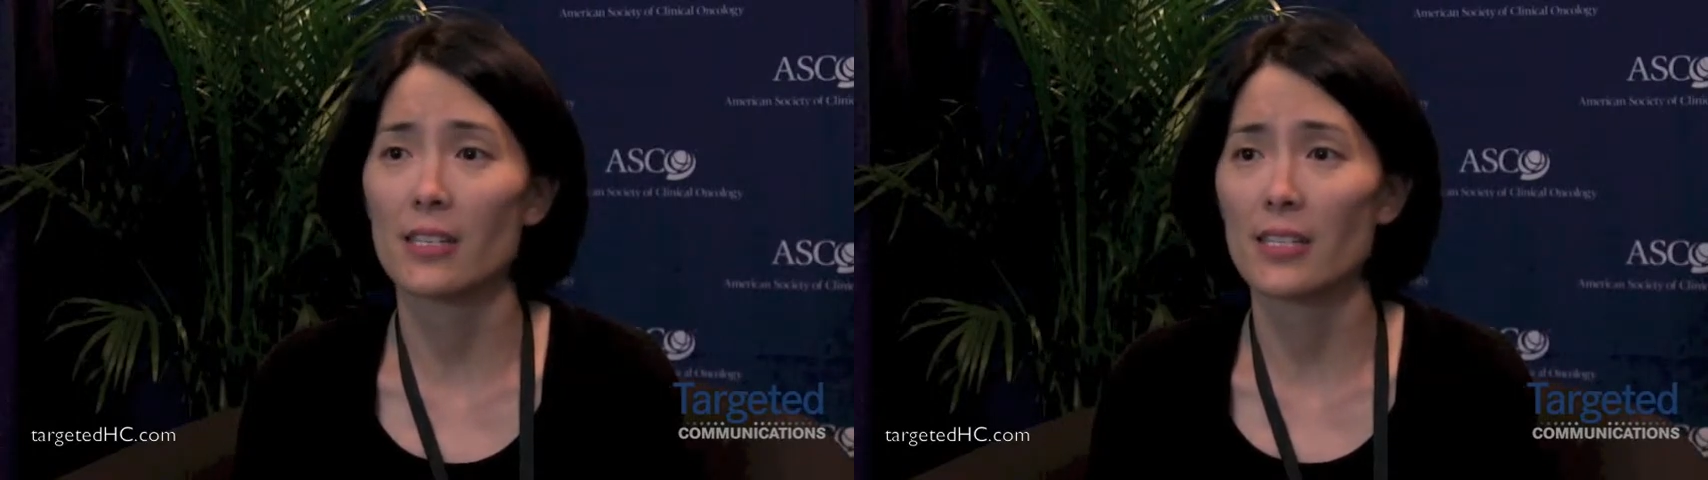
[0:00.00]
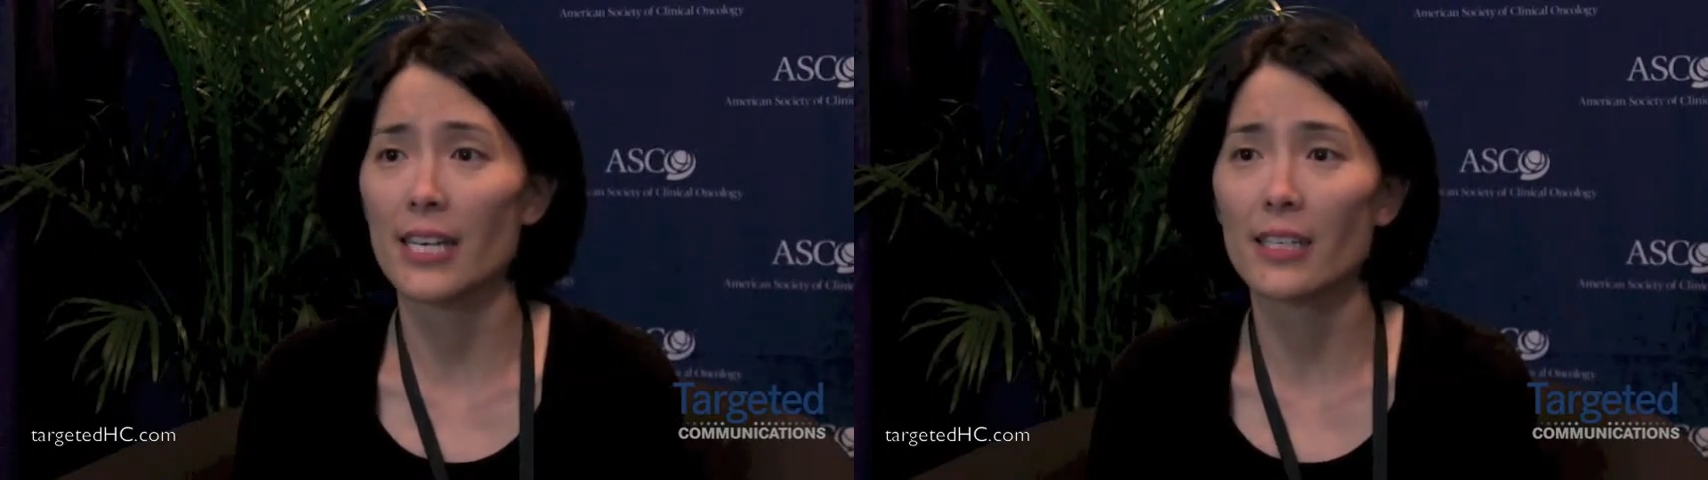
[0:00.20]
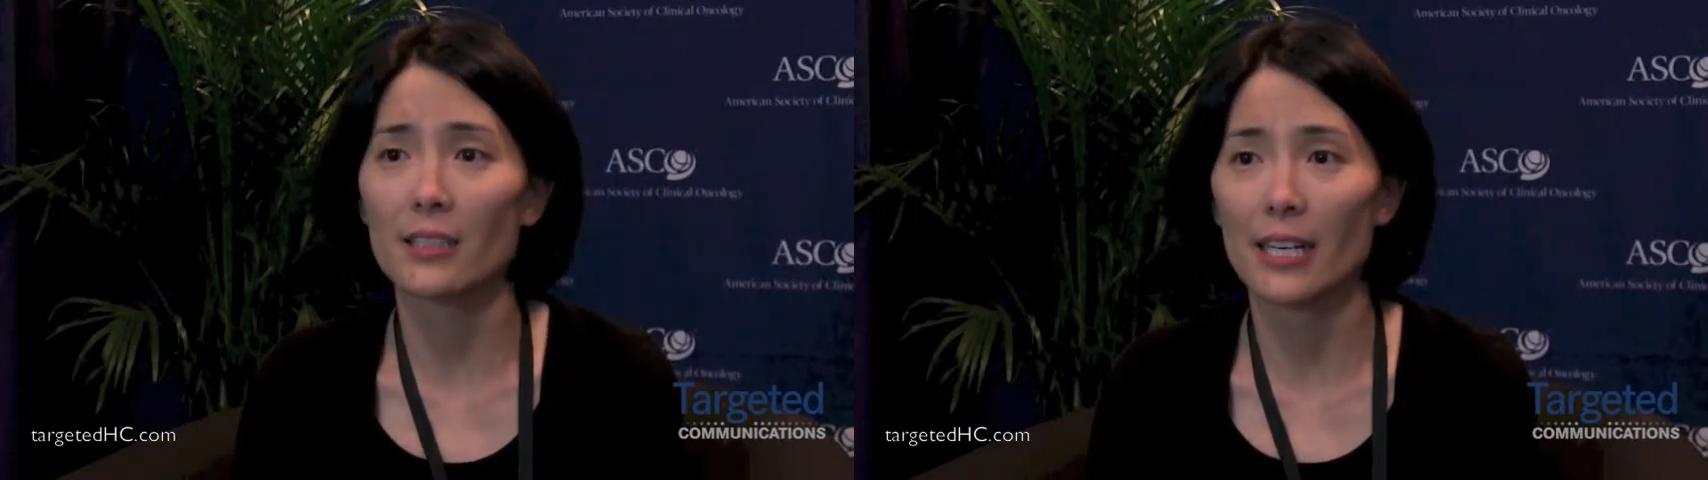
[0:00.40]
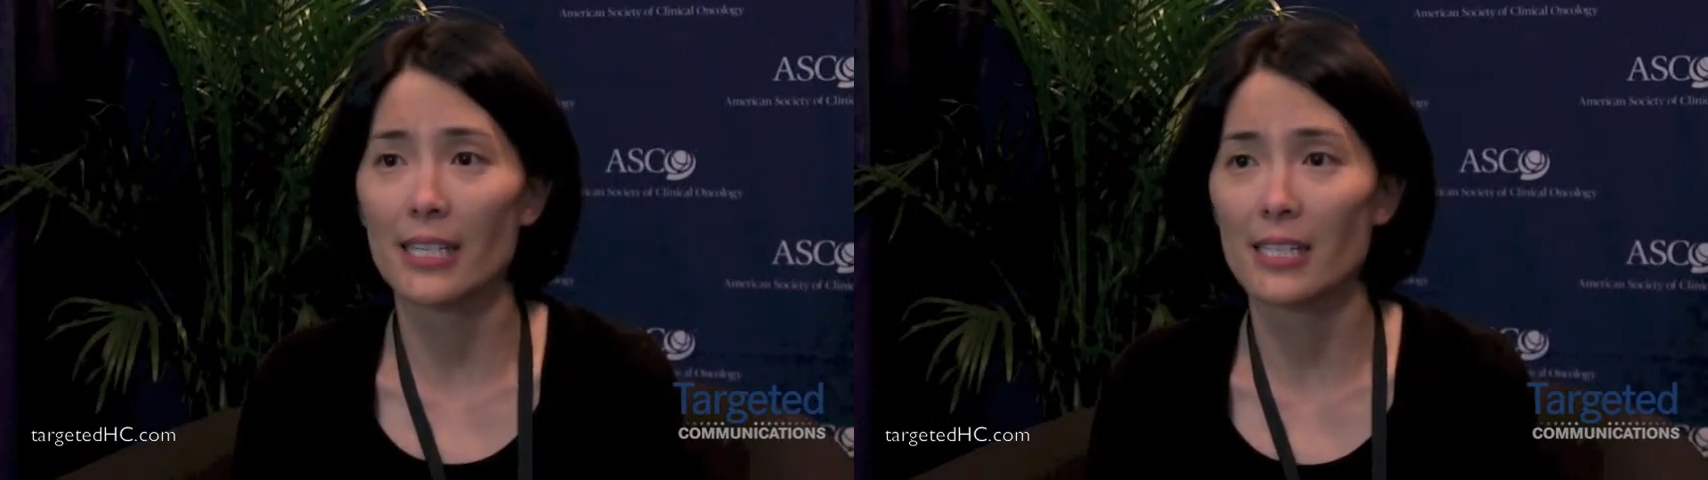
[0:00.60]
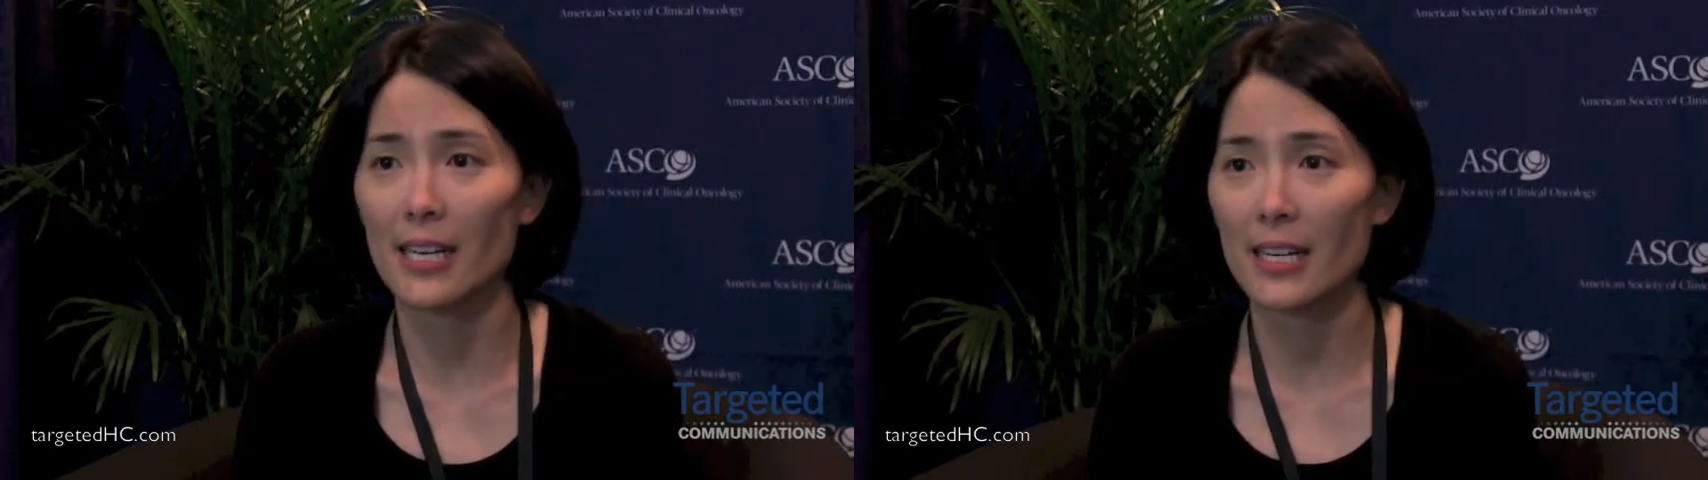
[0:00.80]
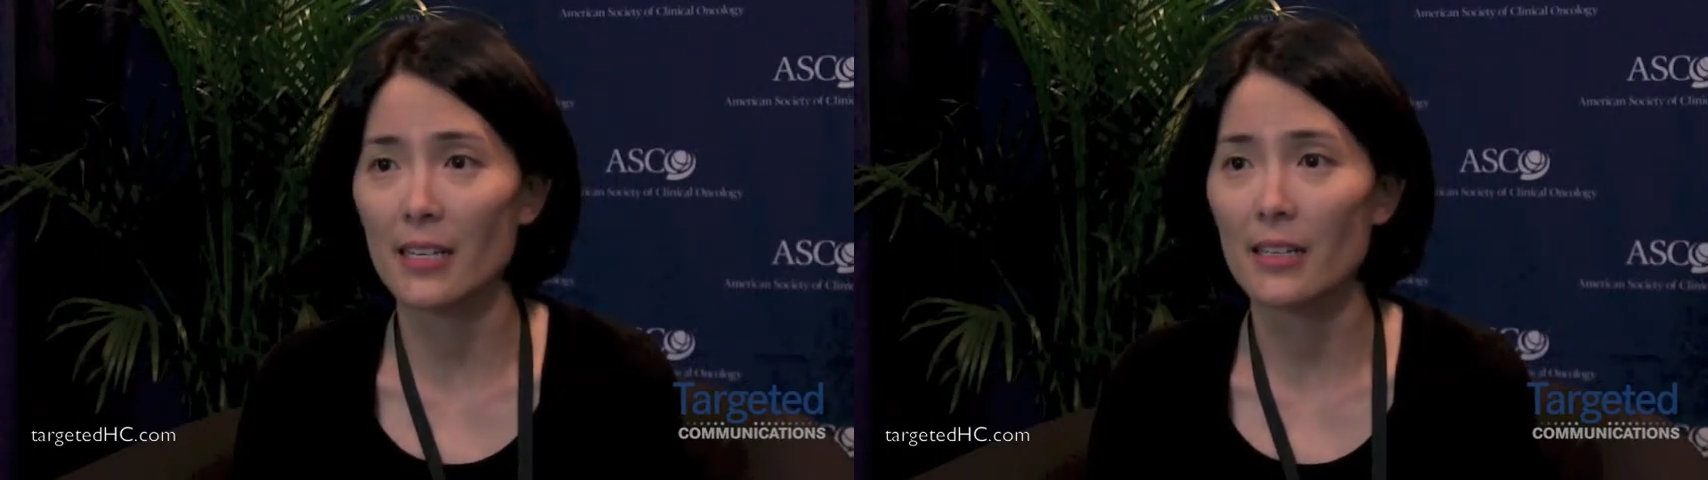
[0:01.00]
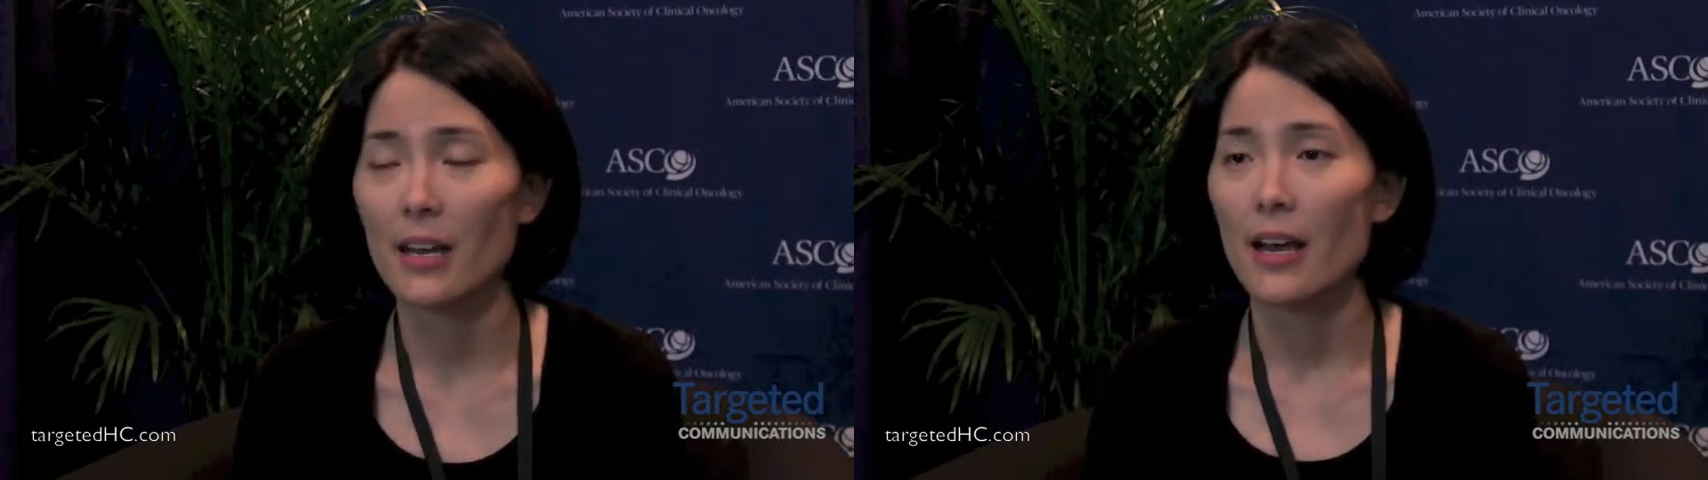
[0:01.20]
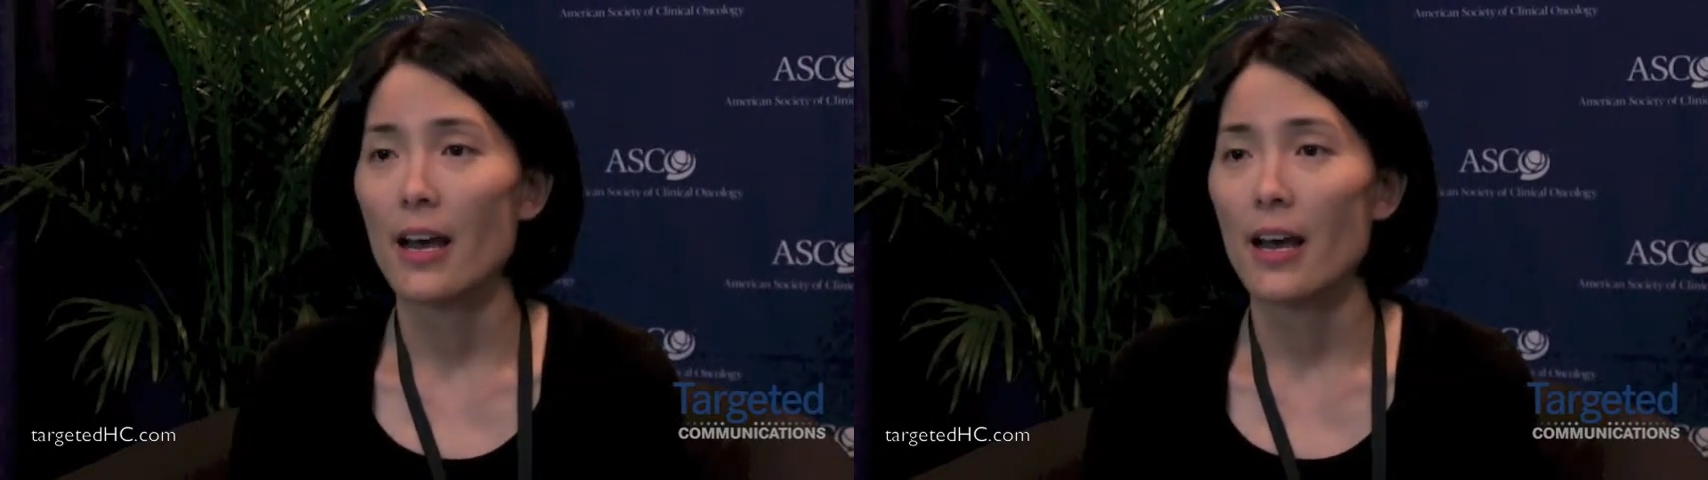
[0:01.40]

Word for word: the second-line setting,